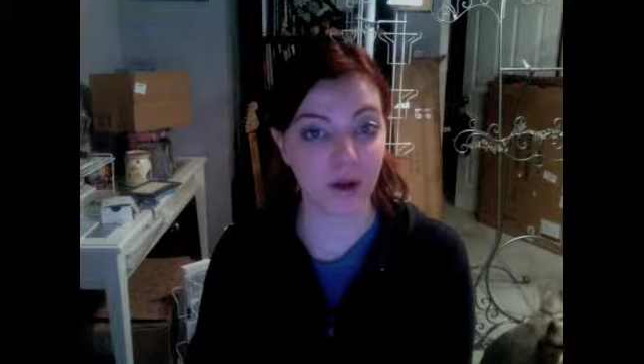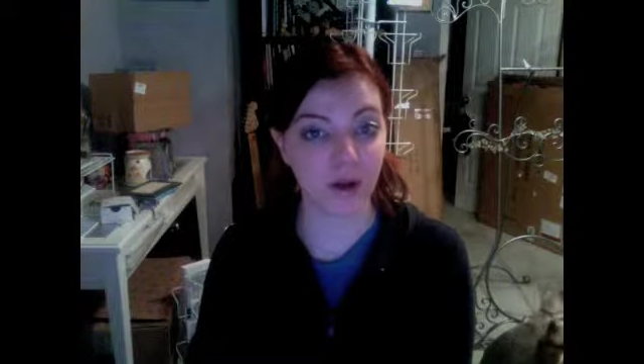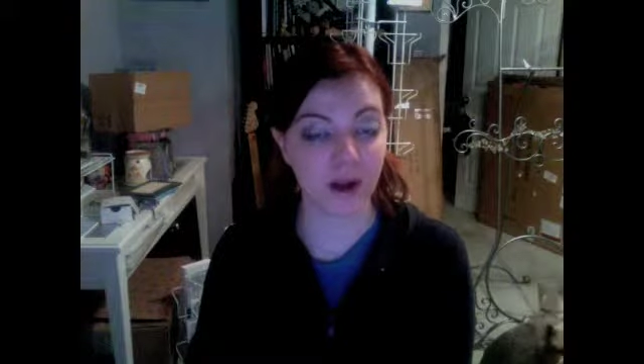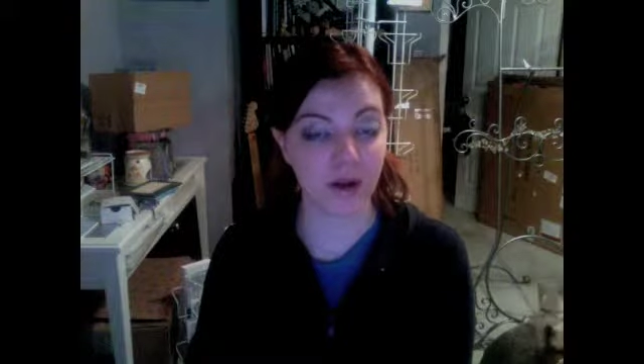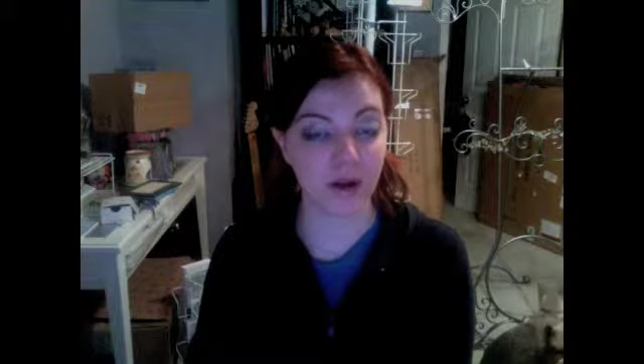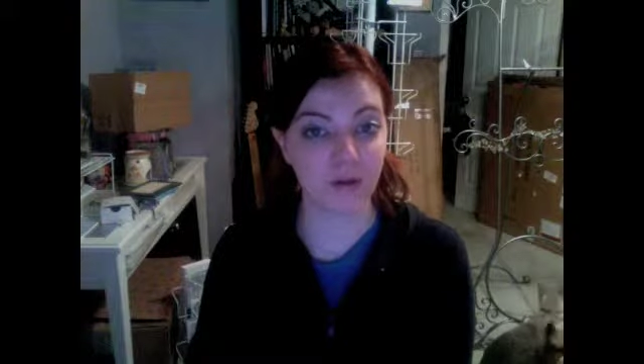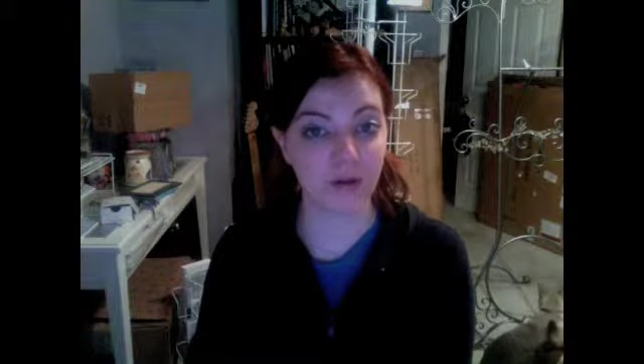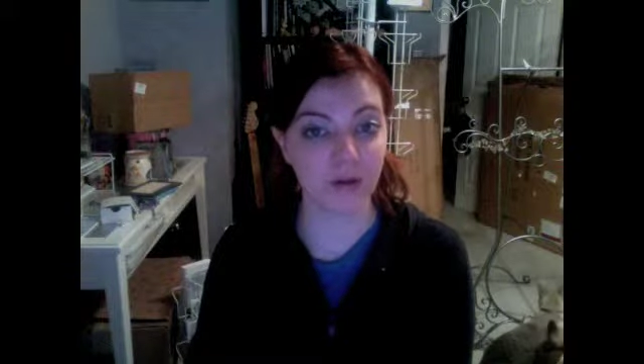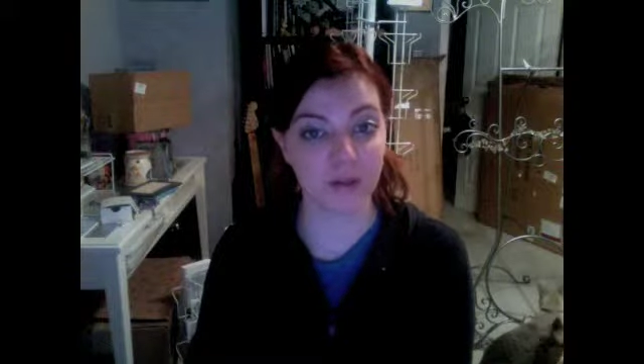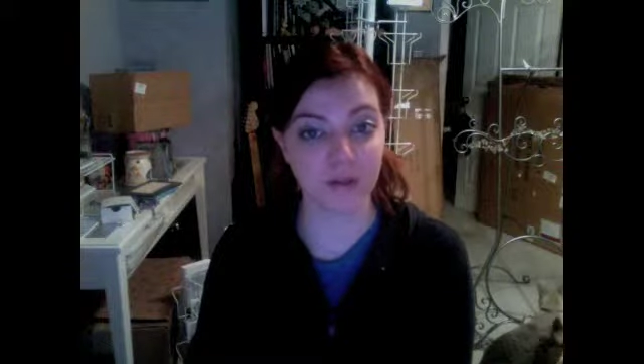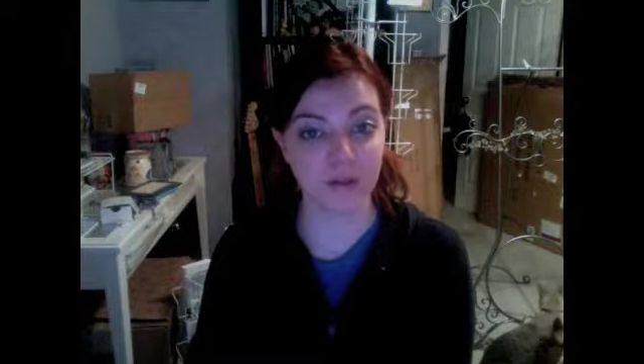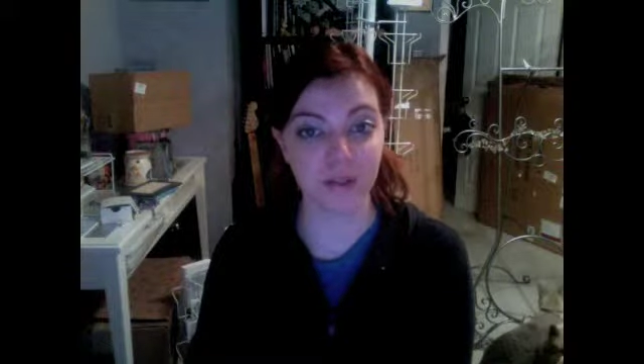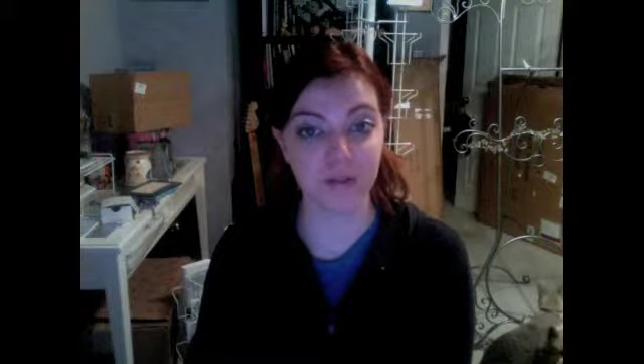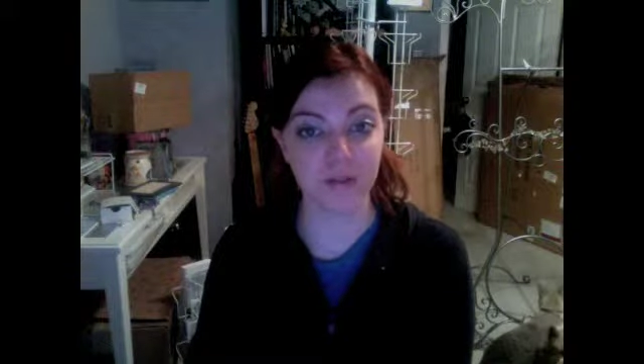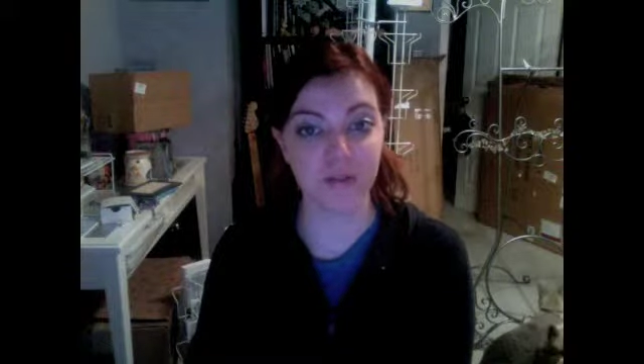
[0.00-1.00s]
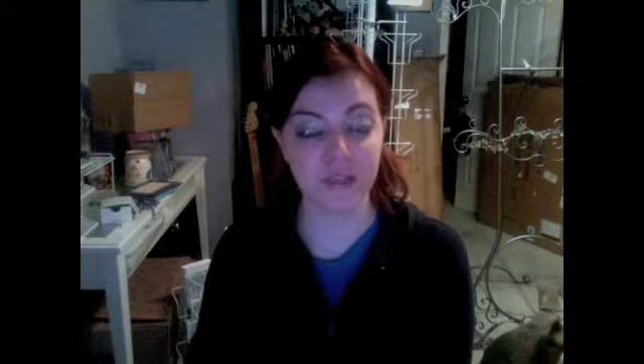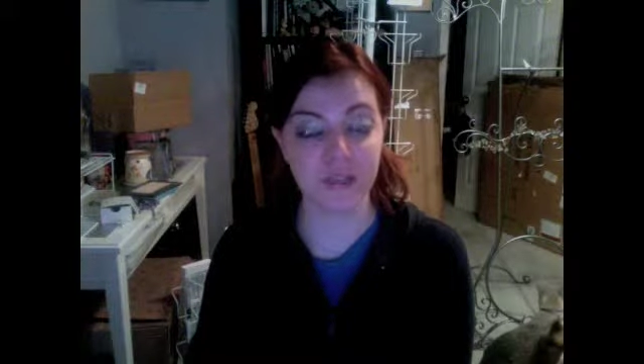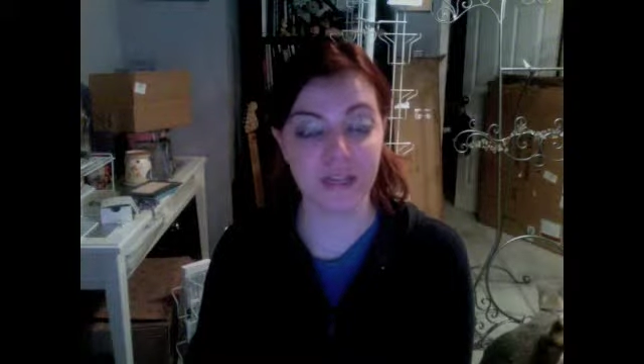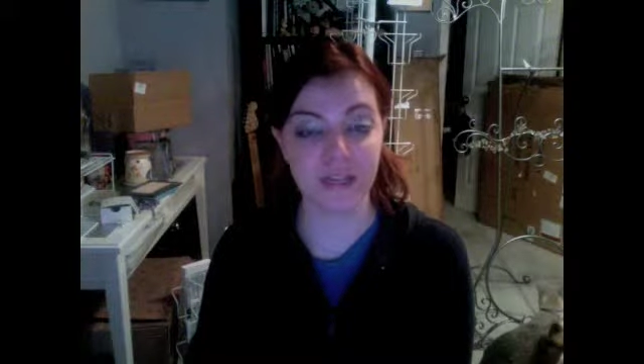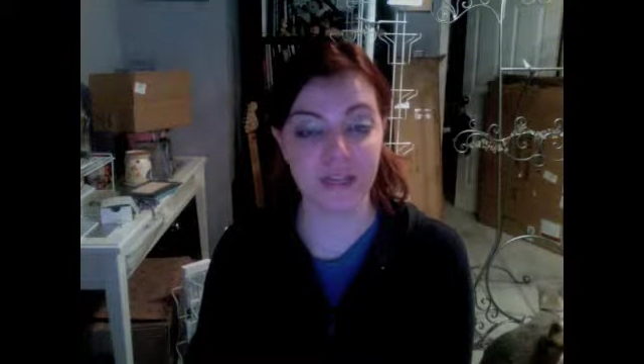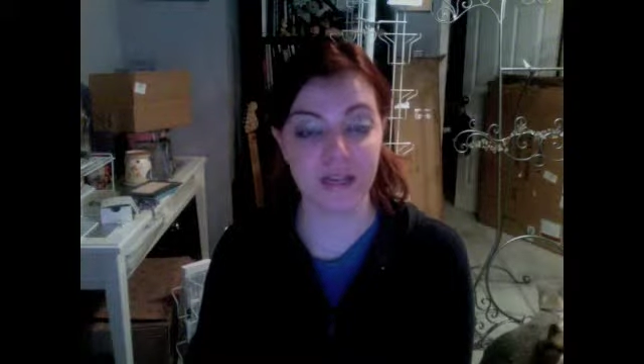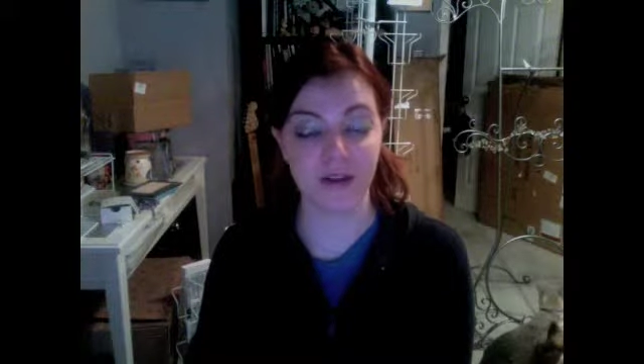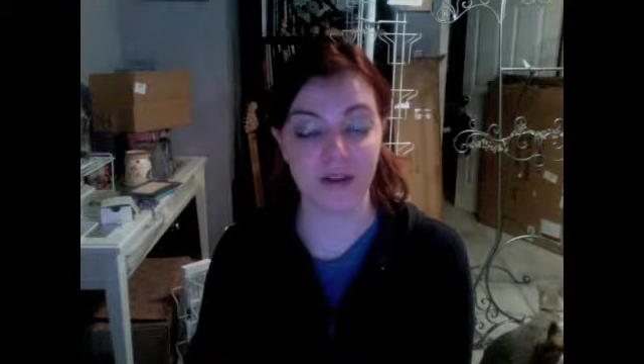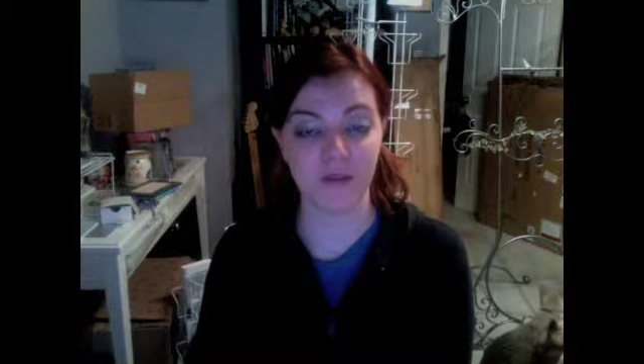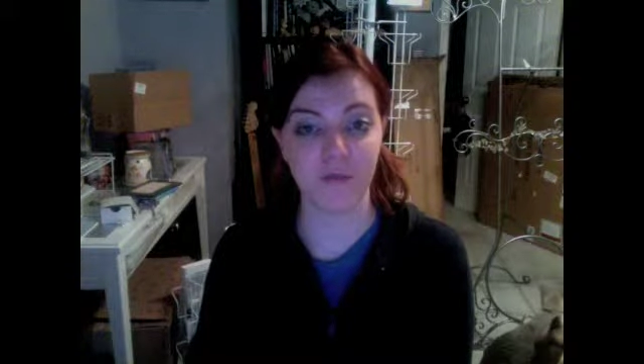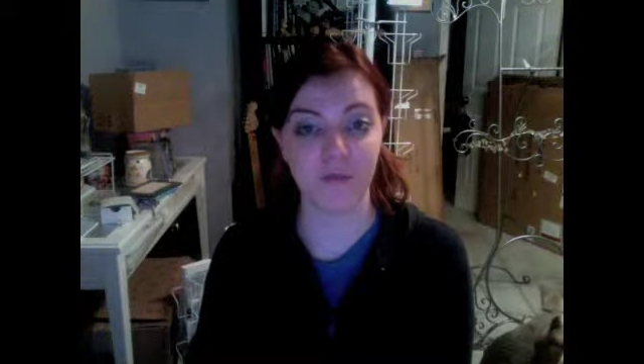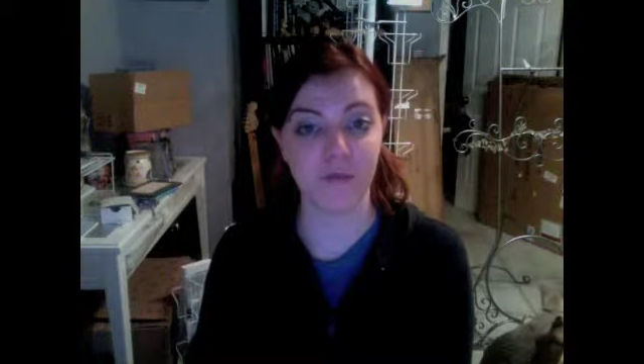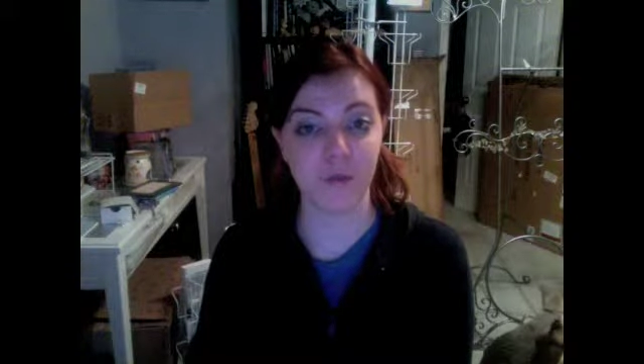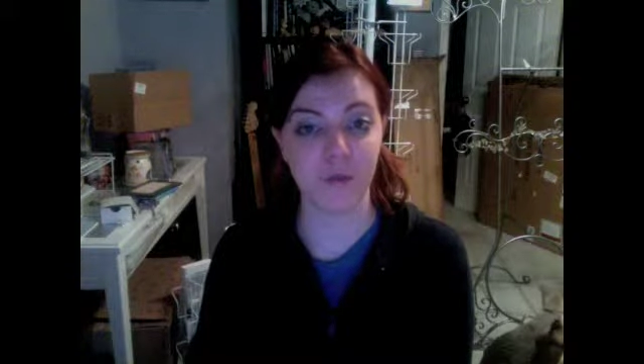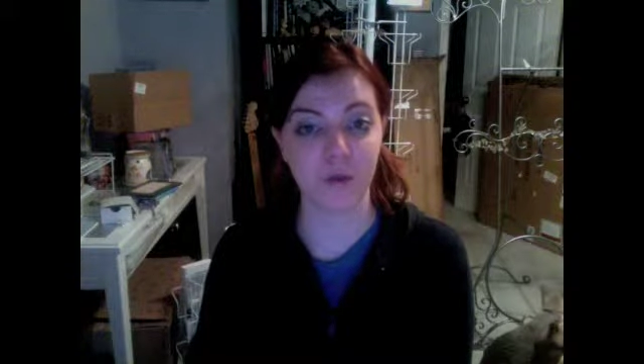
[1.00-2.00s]
I will absolutely have
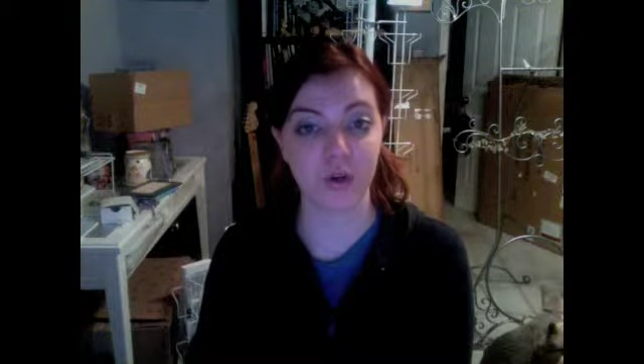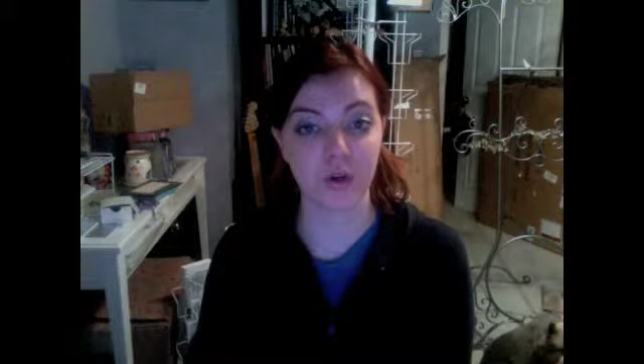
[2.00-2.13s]
four